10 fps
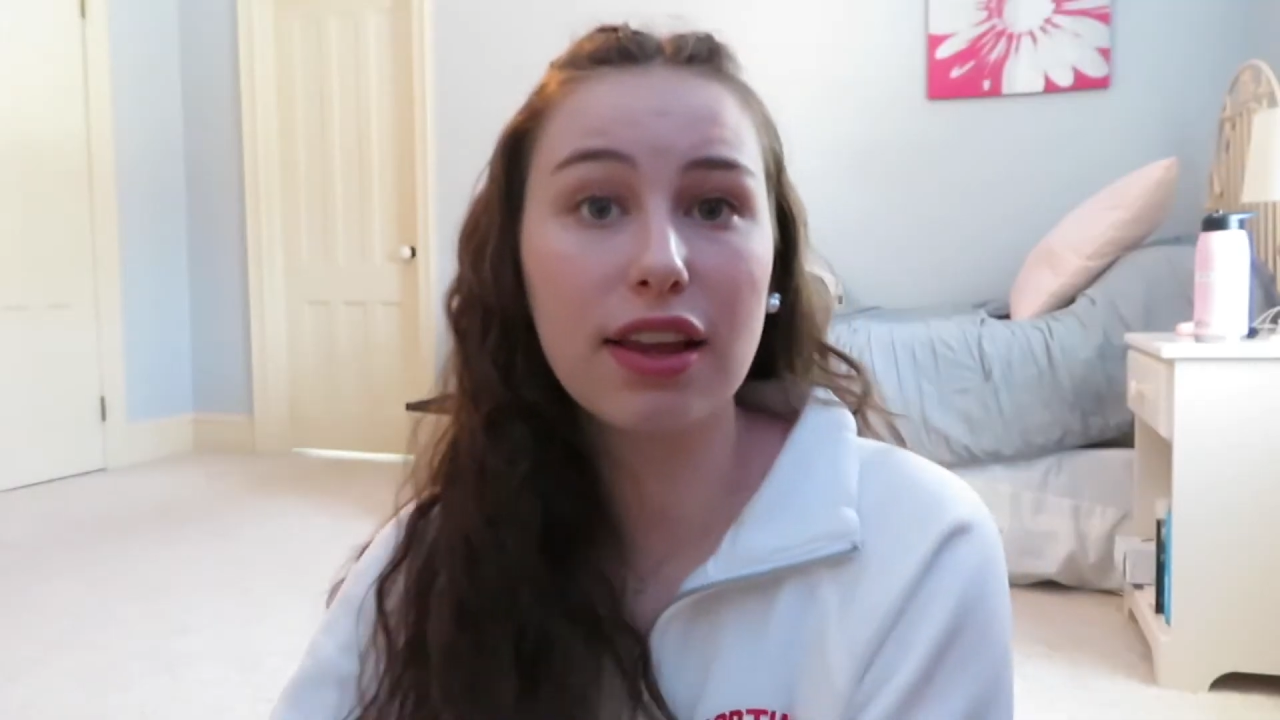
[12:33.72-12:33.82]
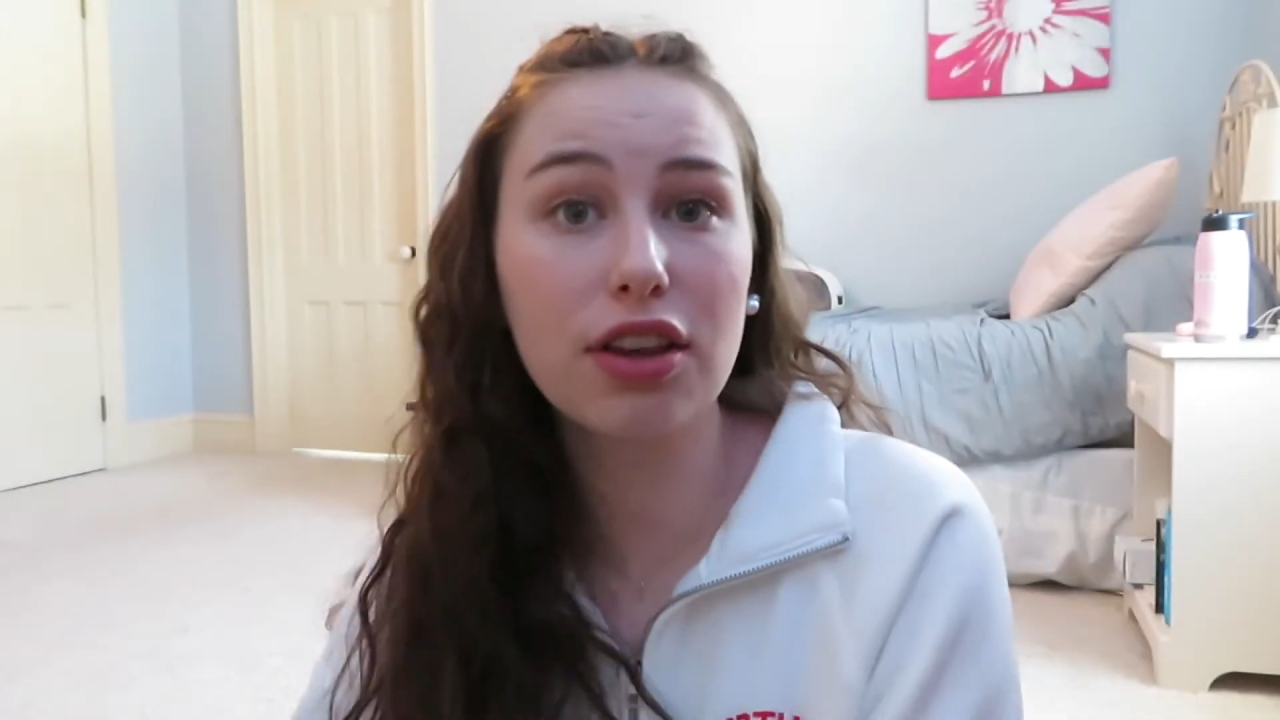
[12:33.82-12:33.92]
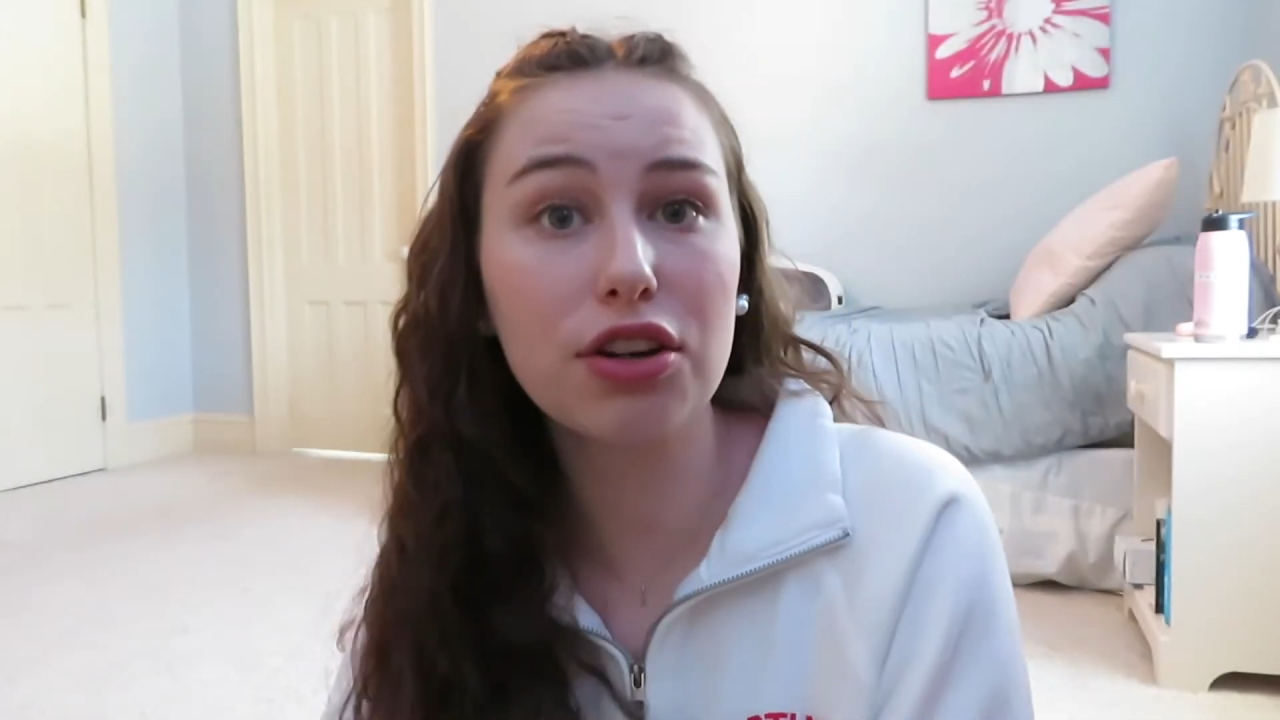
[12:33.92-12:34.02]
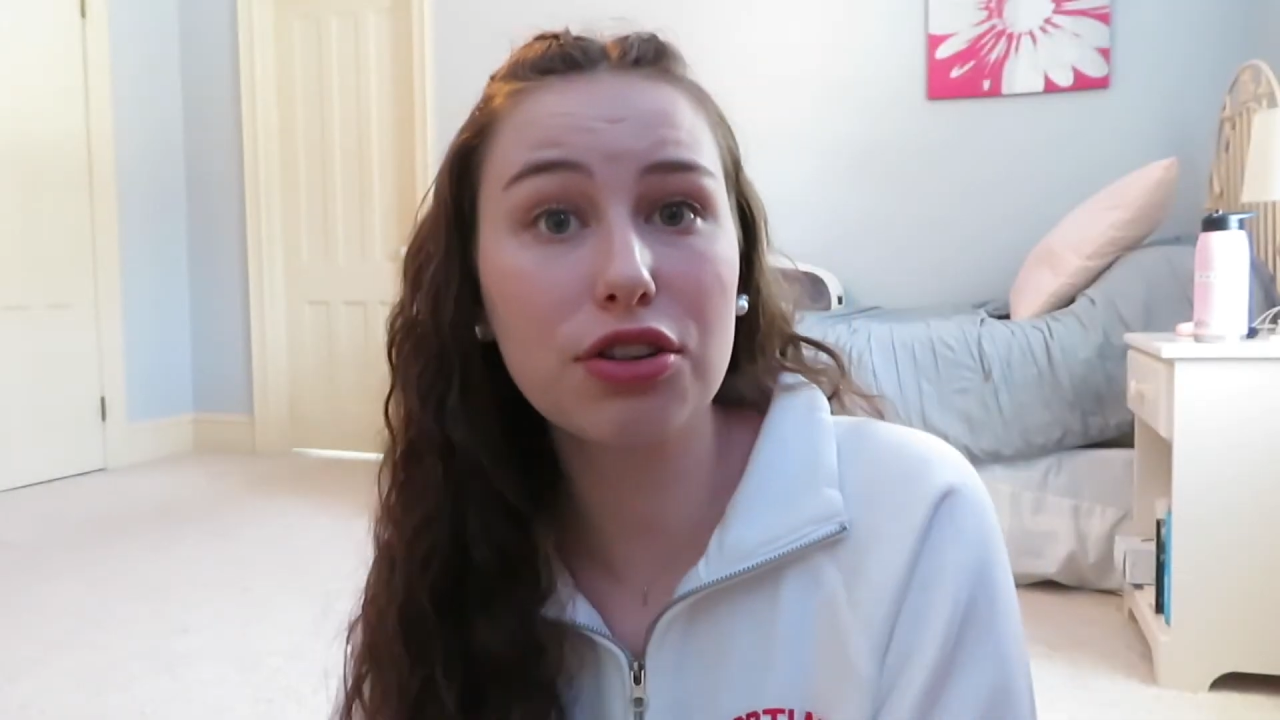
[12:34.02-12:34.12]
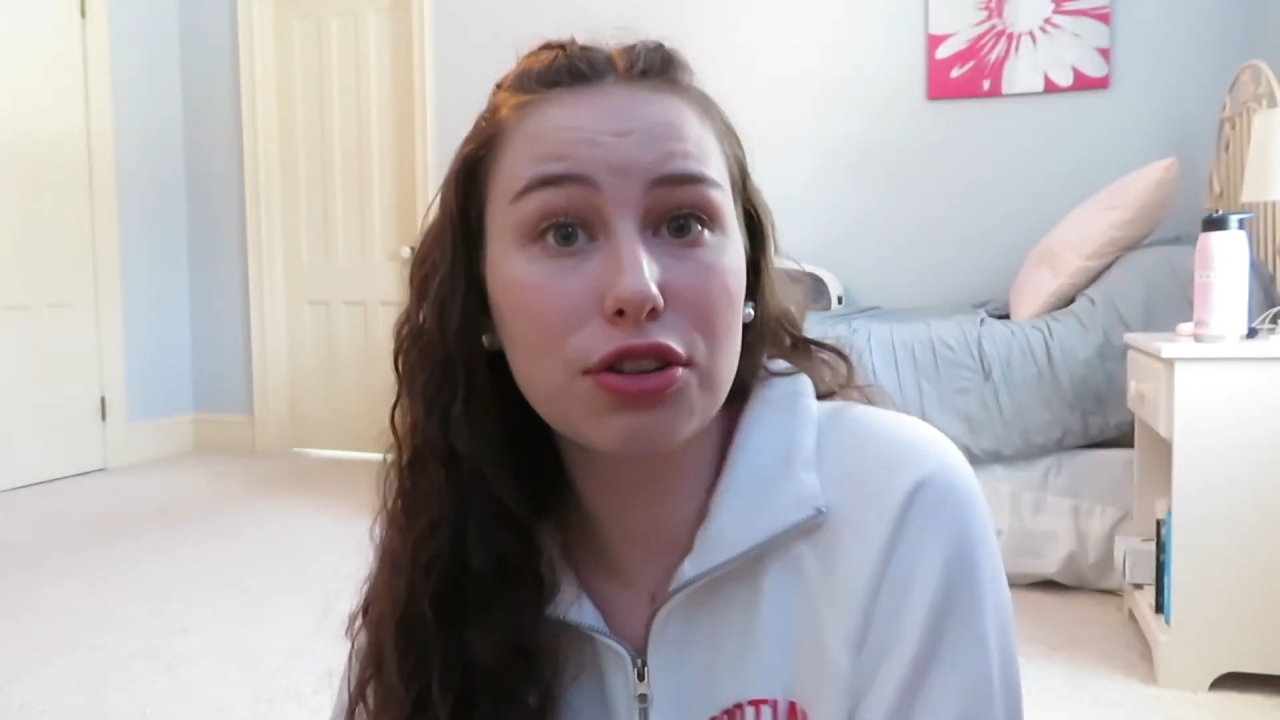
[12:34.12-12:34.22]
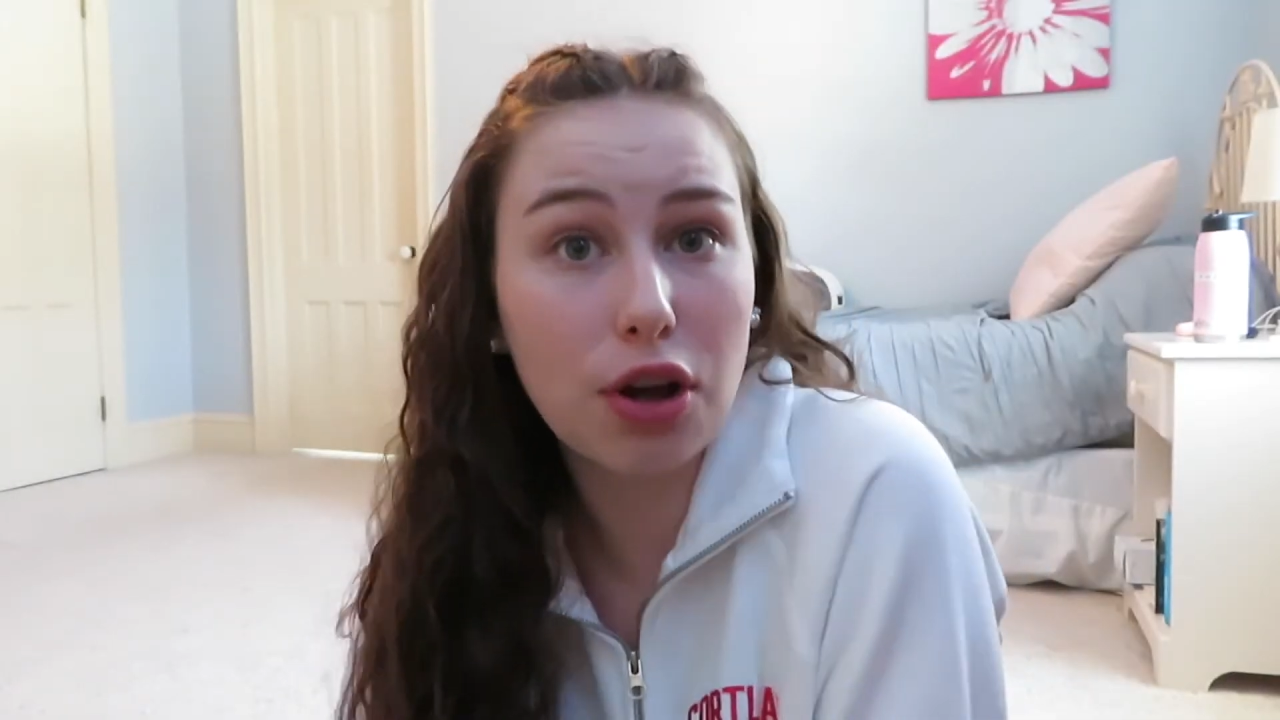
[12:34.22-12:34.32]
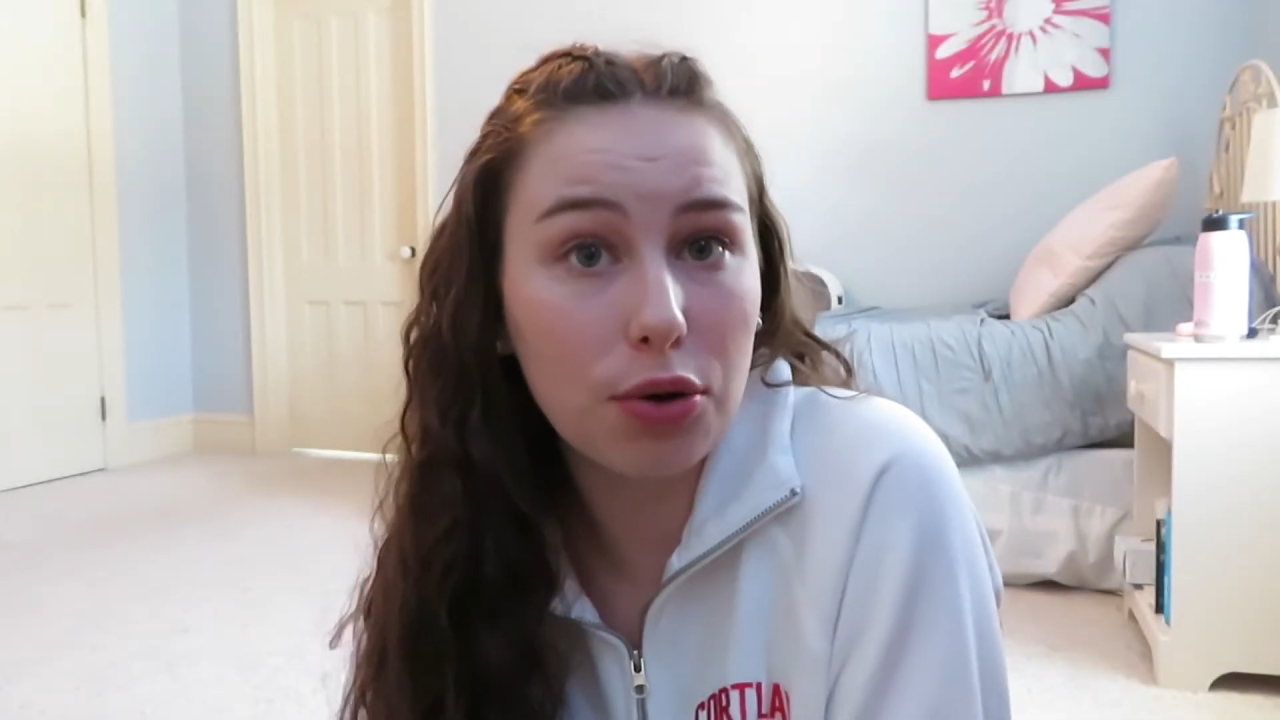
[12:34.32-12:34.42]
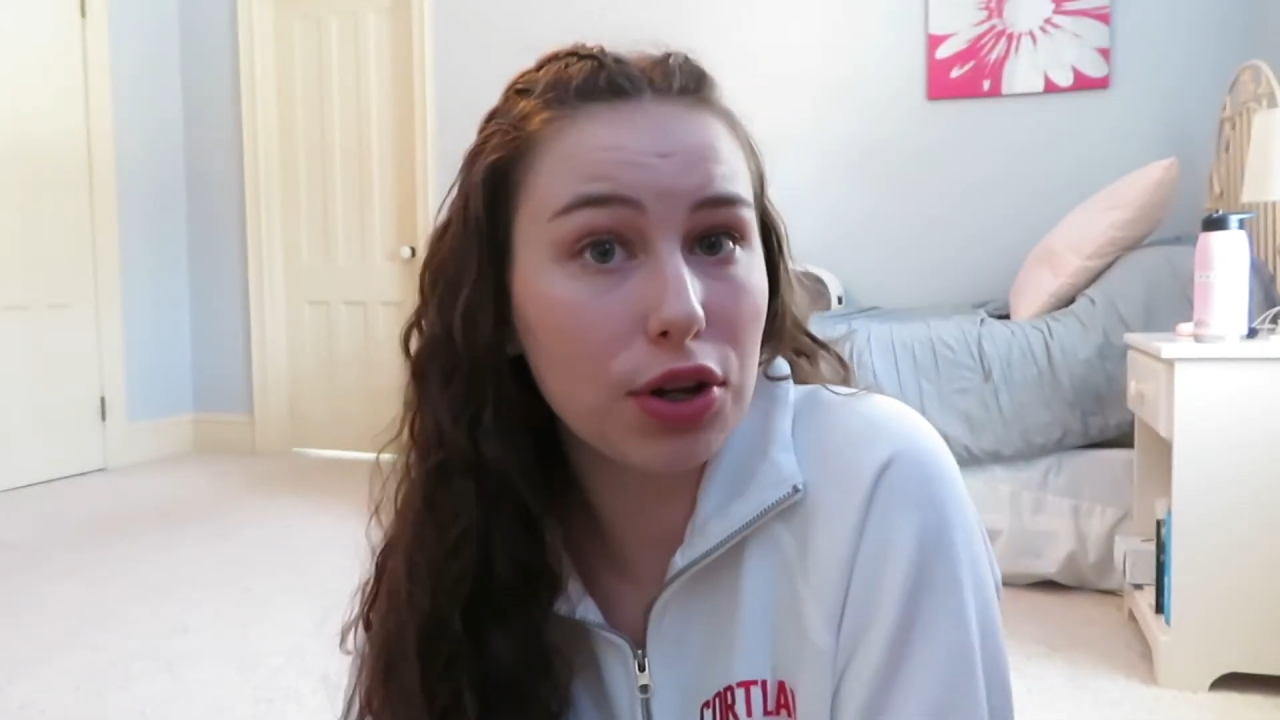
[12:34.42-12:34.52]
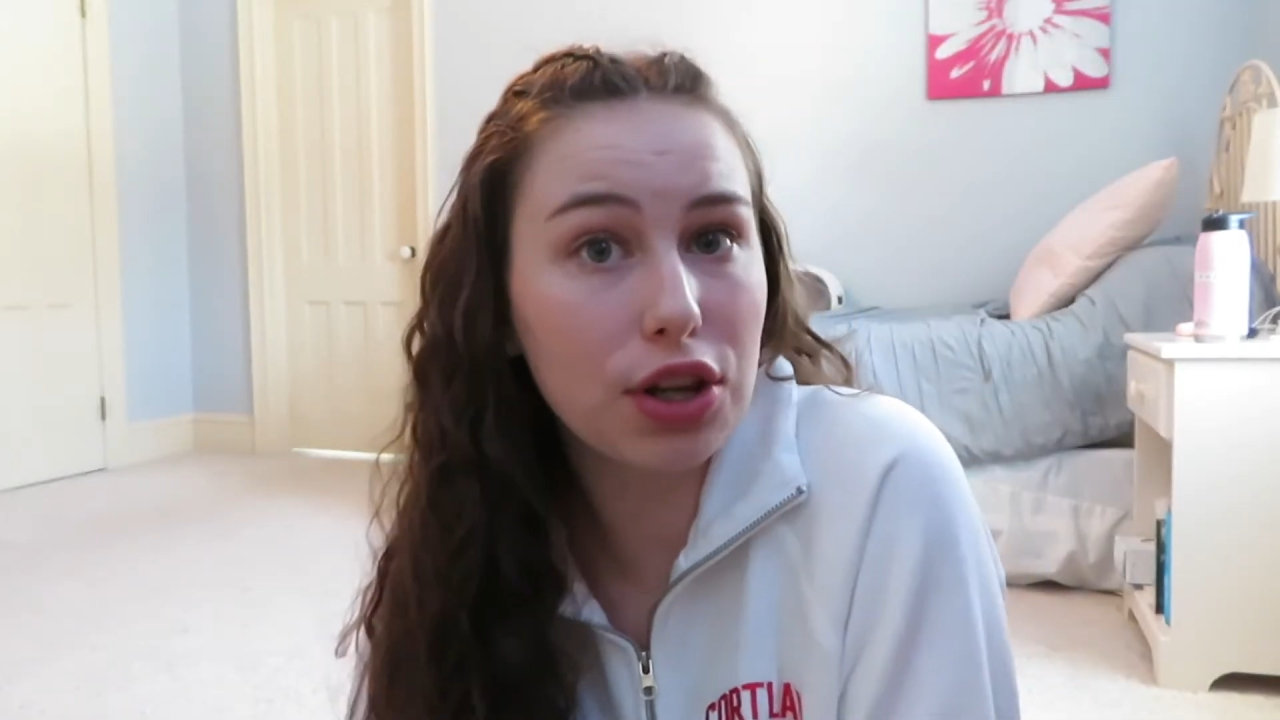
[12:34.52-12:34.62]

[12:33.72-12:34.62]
think they're so